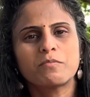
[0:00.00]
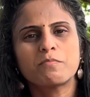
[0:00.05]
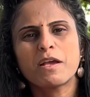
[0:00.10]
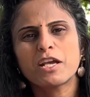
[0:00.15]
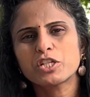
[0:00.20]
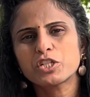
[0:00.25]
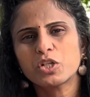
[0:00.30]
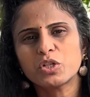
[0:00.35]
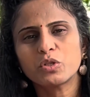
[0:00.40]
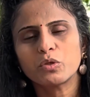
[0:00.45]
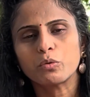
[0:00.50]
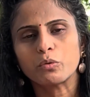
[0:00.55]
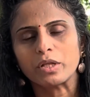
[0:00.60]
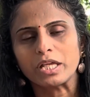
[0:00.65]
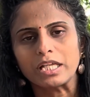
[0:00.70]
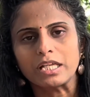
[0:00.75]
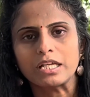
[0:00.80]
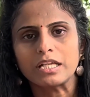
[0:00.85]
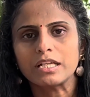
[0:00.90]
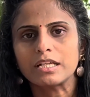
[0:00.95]
Make sure to
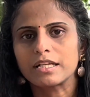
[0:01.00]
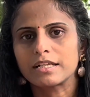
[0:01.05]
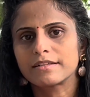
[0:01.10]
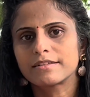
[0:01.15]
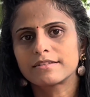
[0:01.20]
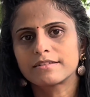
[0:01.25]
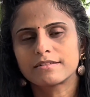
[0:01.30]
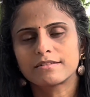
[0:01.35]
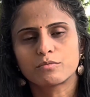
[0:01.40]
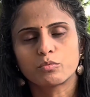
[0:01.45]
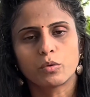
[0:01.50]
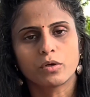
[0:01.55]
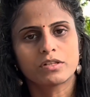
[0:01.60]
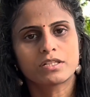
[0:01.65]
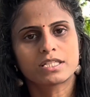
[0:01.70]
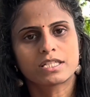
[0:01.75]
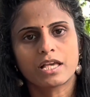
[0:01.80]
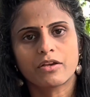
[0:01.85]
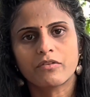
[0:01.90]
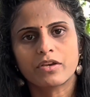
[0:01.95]
read it. It's worth
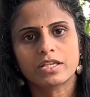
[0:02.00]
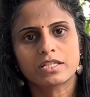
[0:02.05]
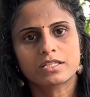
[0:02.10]
saving